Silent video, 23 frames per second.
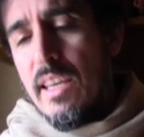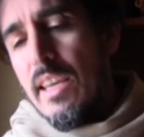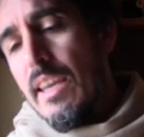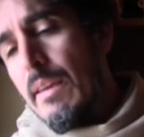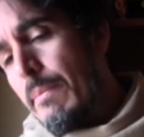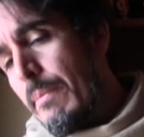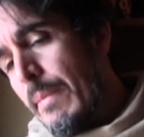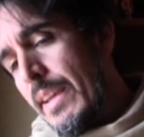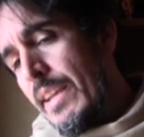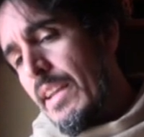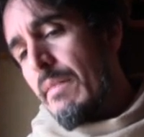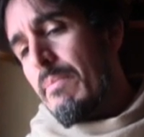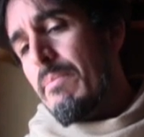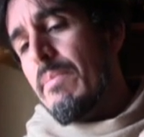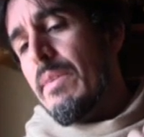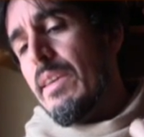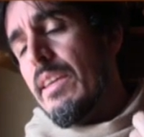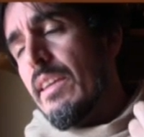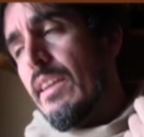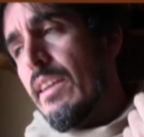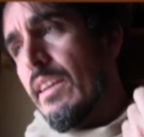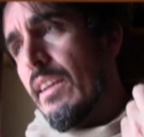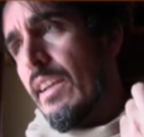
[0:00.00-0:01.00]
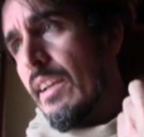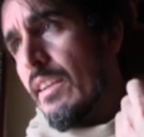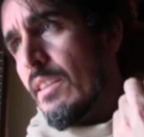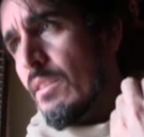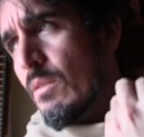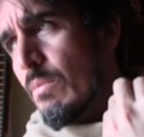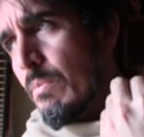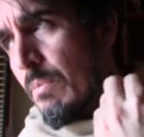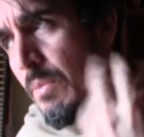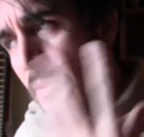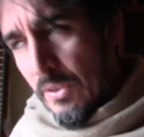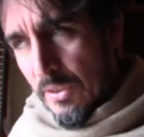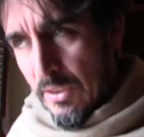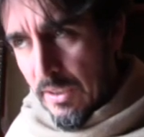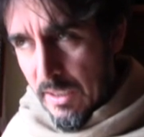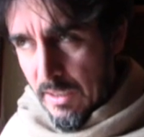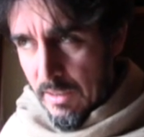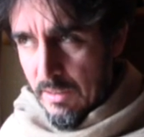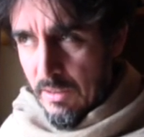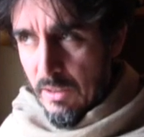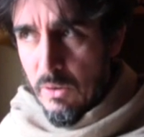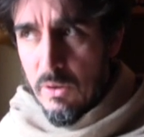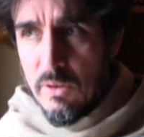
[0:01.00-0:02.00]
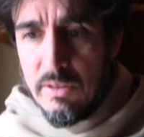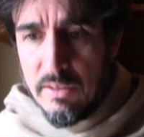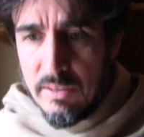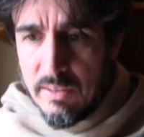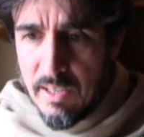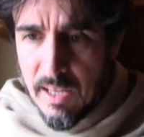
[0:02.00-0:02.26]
it may not be experienced all the